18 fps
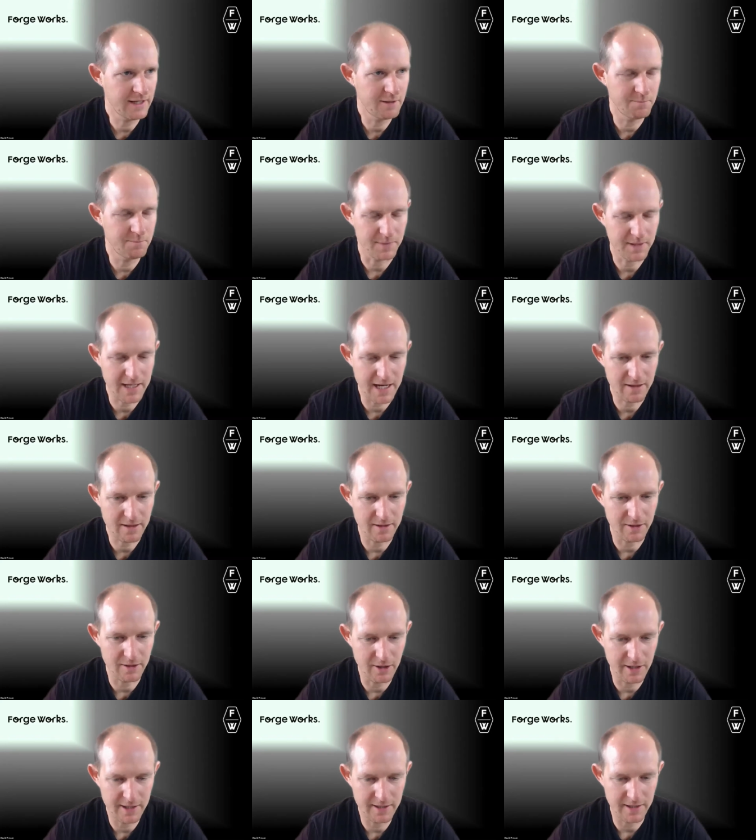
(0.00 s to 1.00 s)
um, Kathleen,
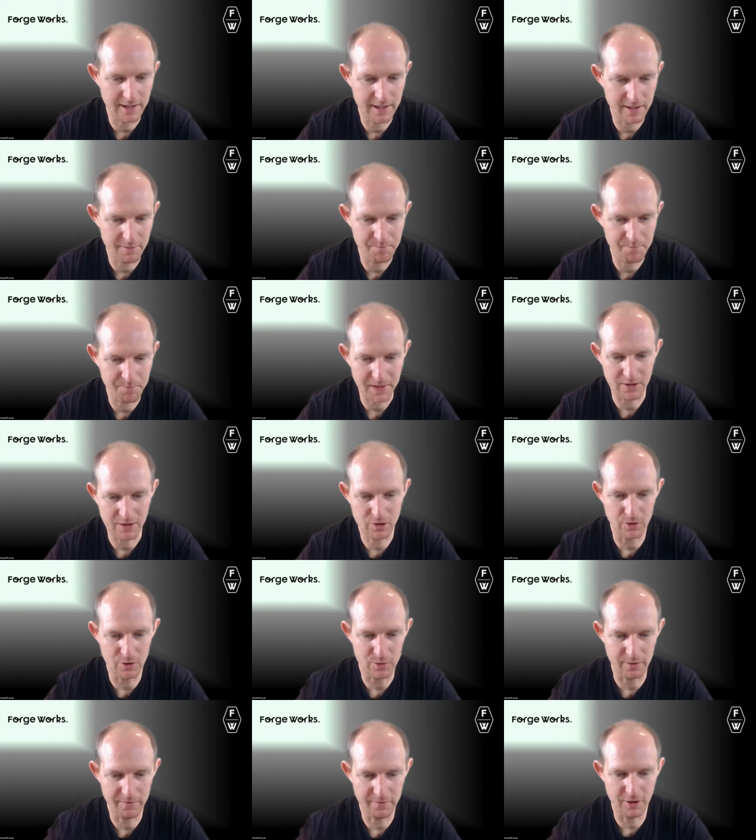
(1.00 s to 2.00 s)
I'd um, and
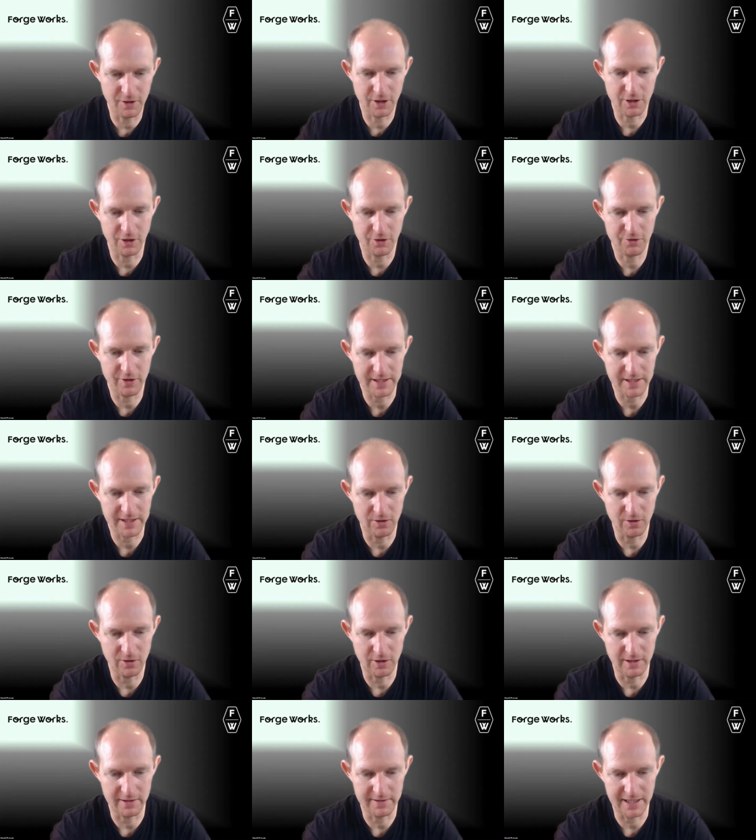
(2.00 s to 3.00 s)
talked to a few contracting
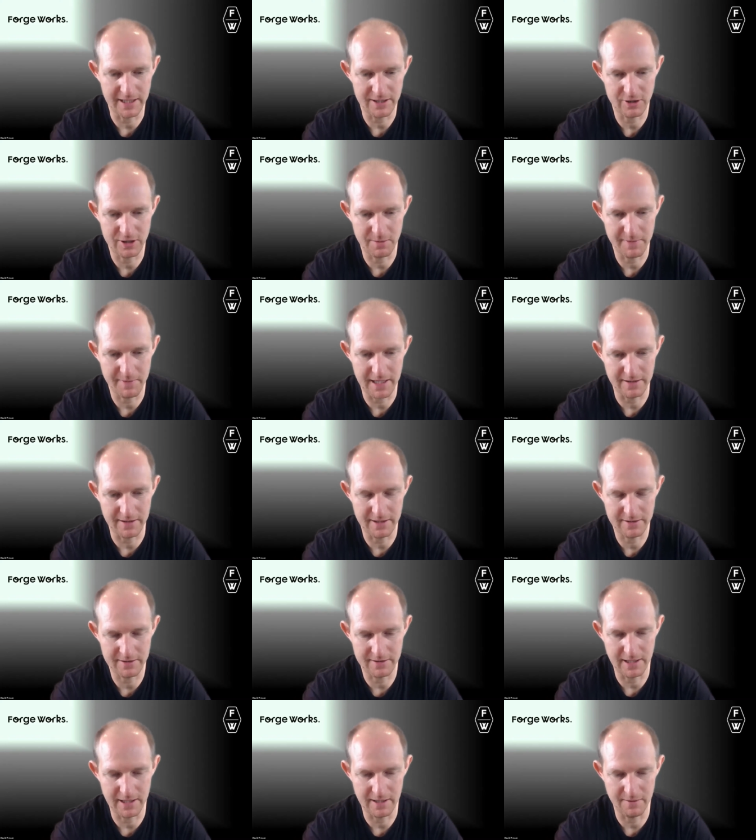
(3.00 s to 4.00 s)
organisations about
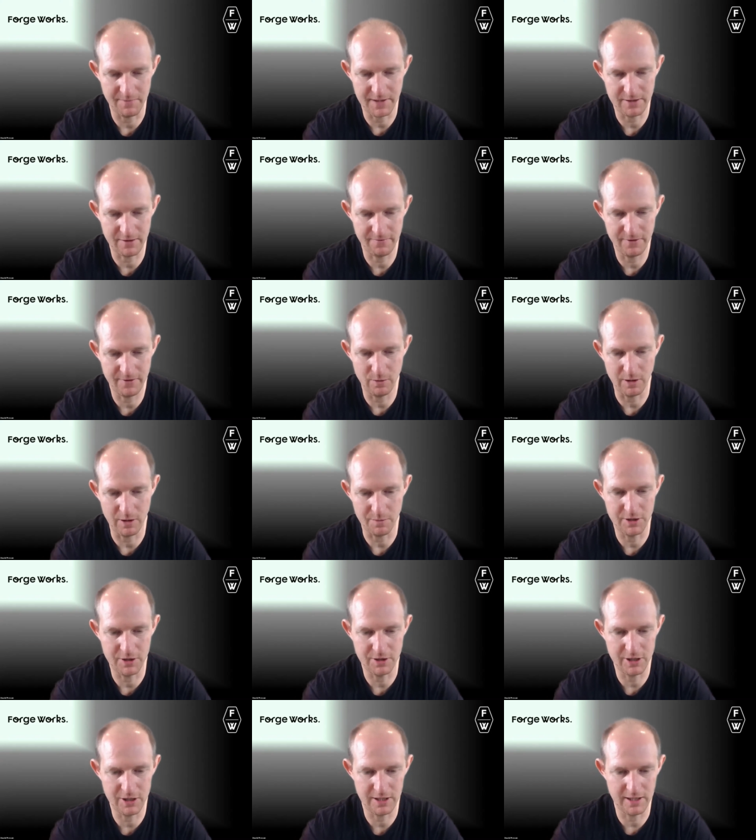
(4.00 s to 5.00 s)
this. Um, there's a few
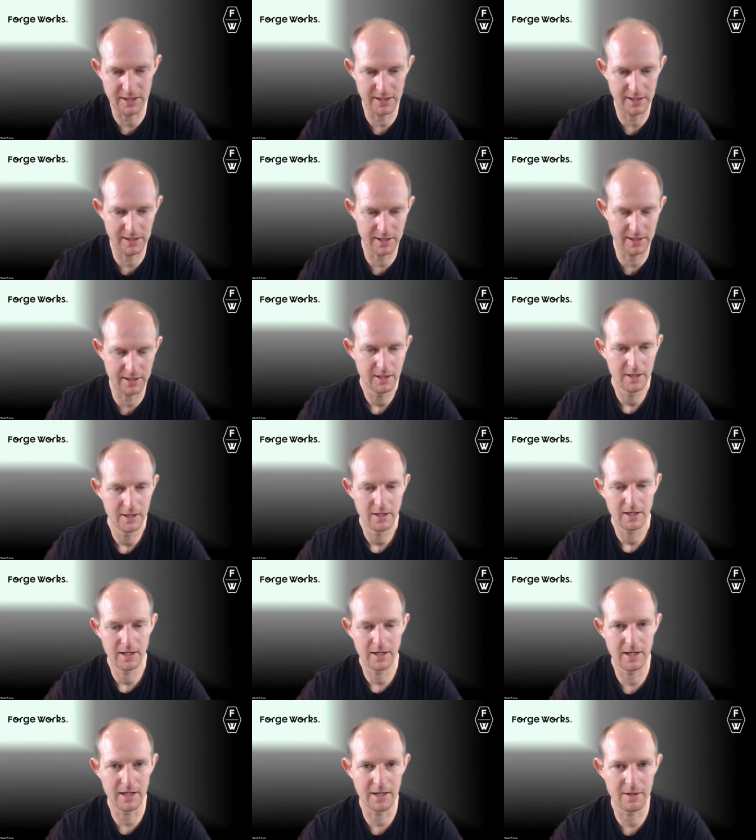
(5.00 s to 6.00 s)
options you can either
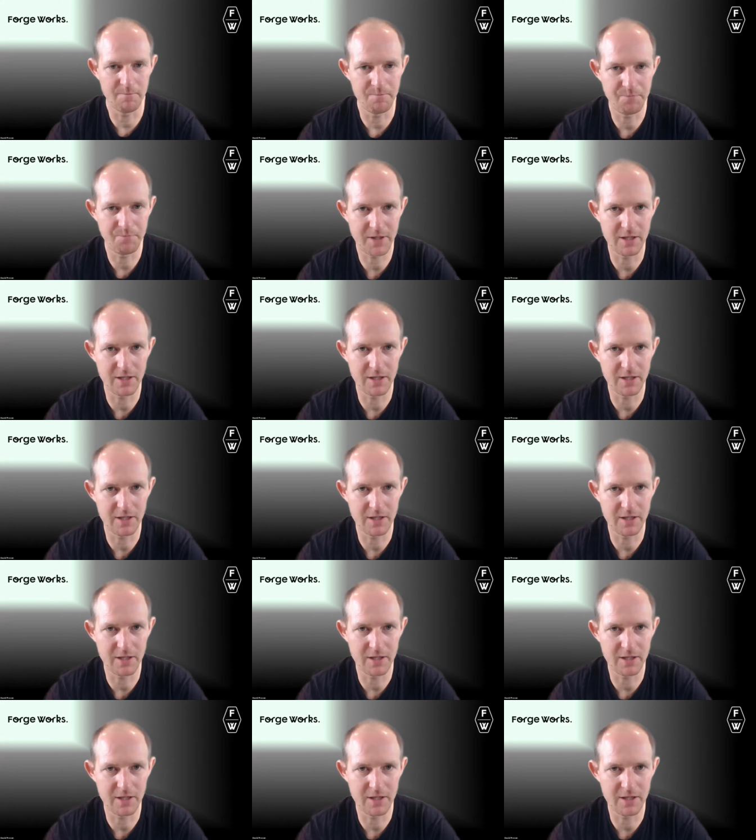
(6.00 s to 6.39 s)
um,